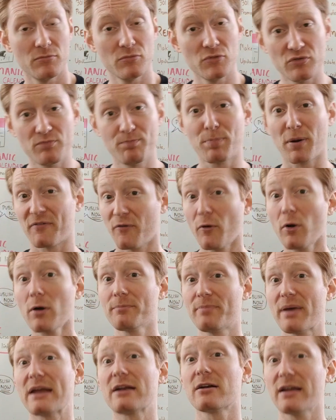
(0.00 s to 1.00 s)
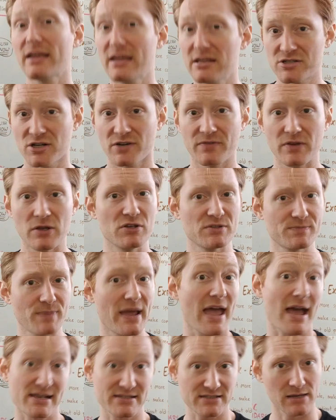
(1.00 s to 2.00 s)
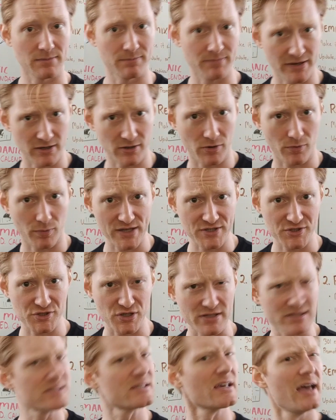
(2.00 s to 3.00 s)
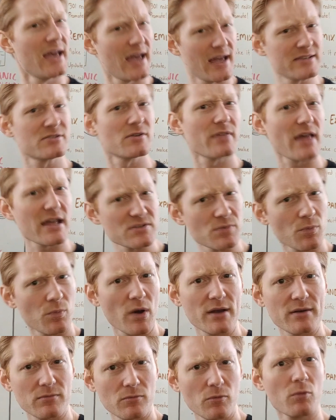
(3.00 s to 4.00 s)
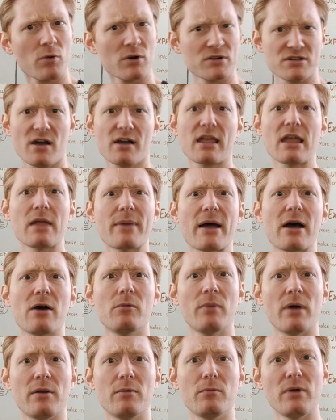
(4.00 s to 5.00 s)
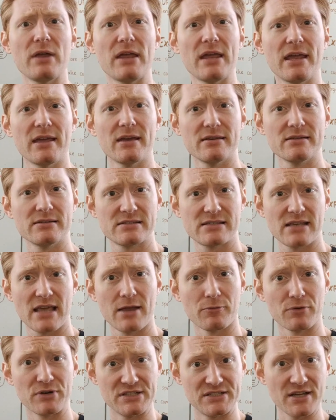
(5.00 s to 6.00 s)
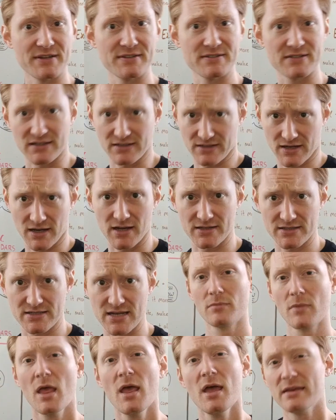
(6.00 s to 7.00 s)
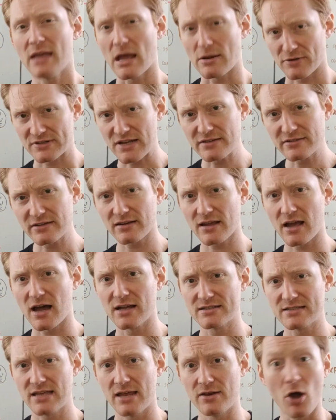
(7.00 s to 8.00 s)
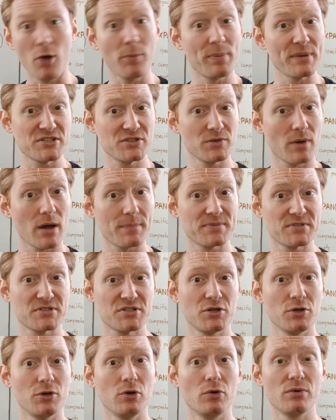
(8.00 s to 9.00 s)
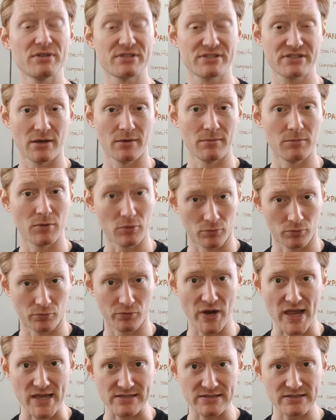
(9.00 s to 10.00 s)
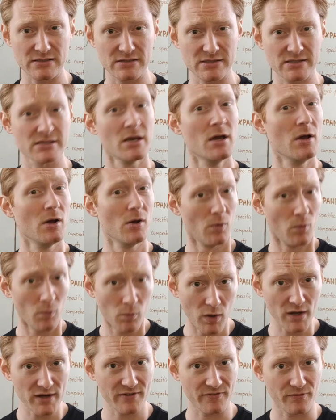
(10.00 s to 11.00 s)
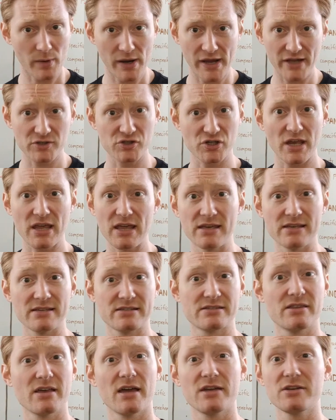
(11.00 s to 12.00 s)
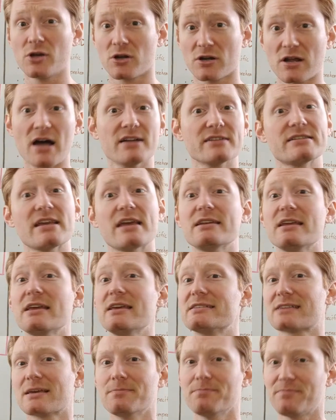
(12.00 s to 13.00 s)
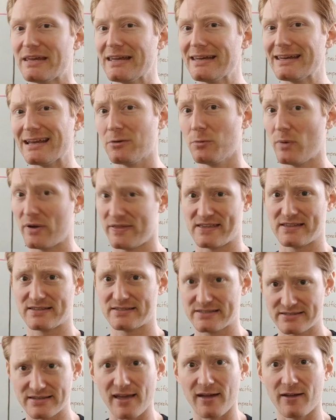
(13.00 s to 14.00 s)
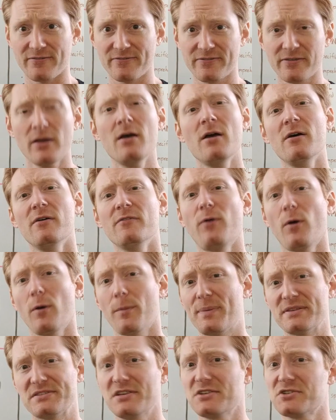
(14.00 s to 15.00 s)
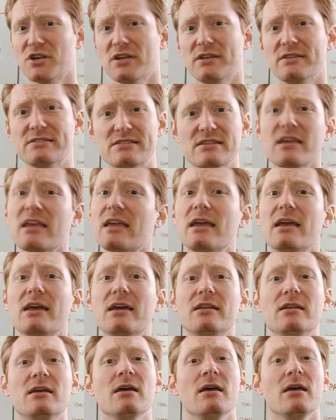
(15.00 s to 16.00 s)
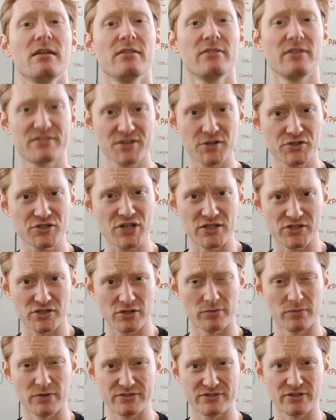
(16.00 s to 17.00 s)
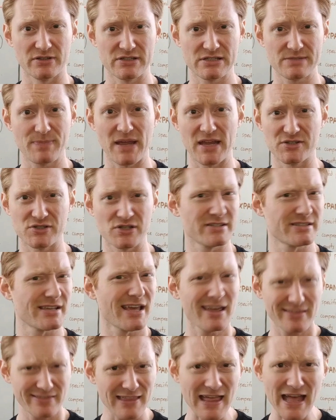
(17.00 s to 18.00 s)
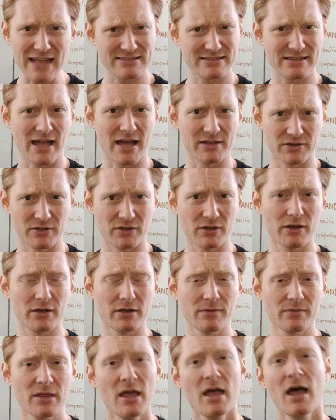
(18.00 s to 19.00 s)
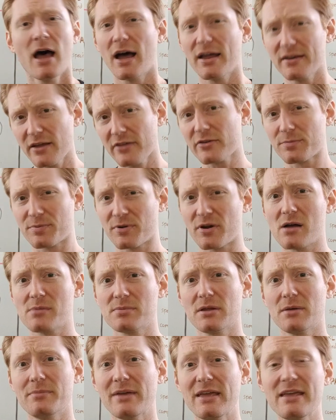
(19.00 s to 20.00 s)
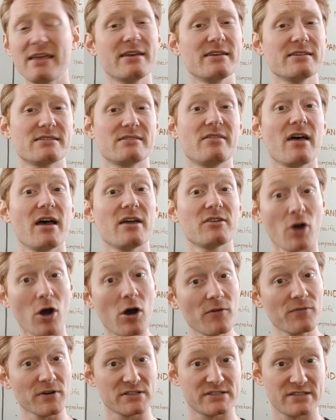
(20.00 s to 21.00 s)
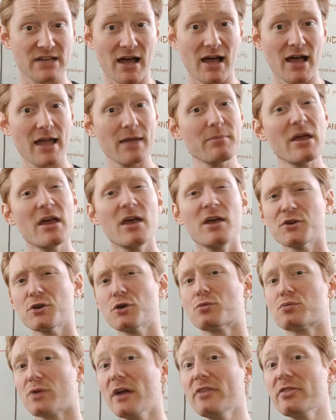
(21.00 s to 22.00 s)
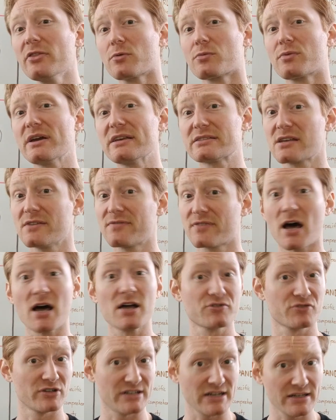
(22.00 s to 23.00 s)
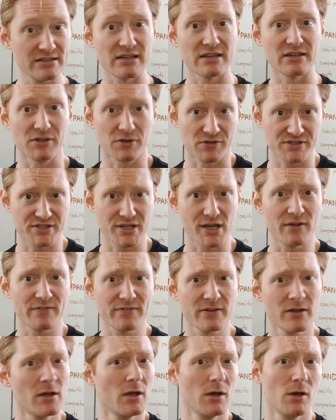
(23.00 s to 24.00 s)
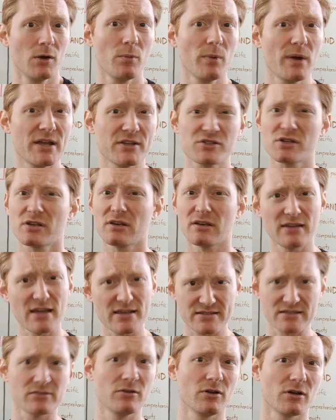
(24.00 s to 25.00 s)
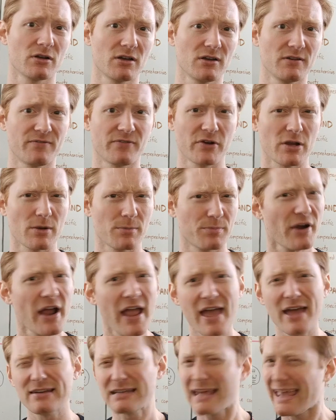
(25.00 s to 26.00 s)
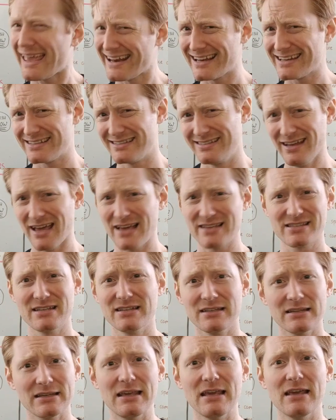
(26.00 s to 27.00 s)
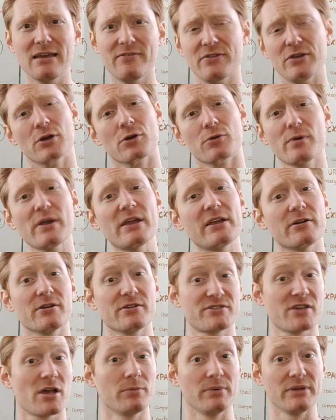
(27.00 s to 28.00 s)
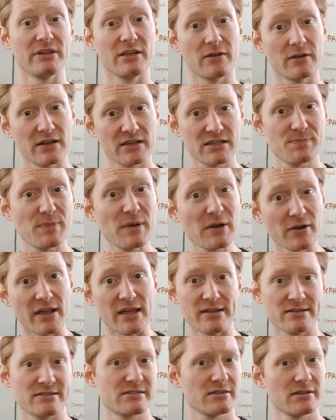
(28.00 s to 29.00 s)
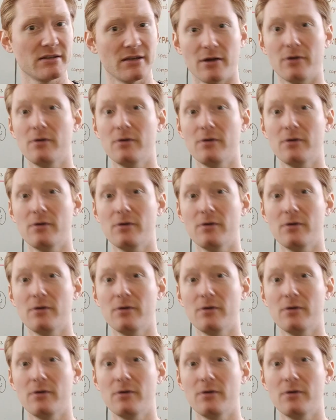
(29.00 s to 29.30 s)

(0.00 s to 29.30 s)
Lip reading: perform better interviews by asking better questions. And so that's what we're talking about when we say redundant content. Now, redundant content opens you up to some risks. One of which is that your content is competing with itself for positions in the search engine results pages. That's not good. Another problem is that over time, you run the risk of contradicting yourself, which doesn't look good for your brand and it doesn't give your readers a really good experience. You know,